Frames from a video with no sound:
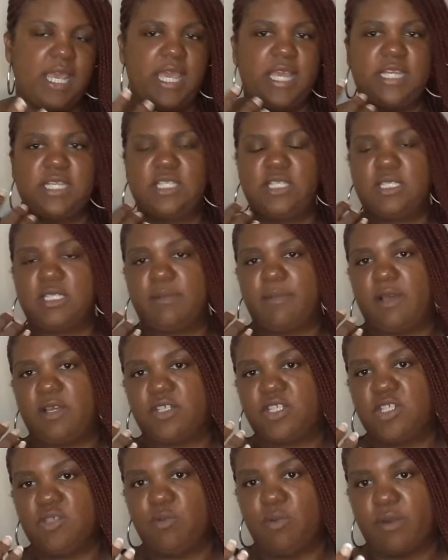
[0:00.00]
and she's talking about
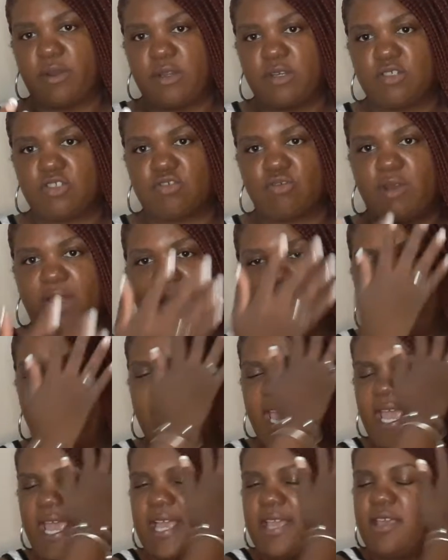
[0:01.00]
she want to
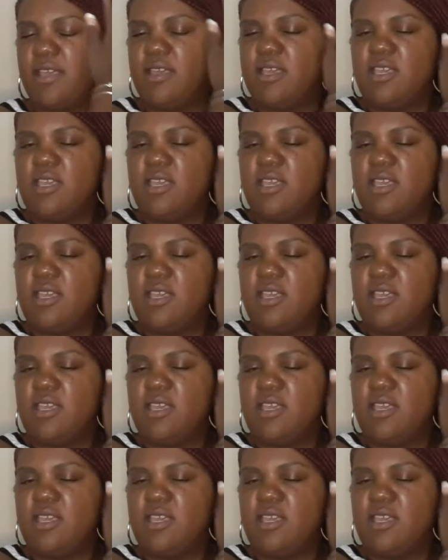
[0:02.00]
drag,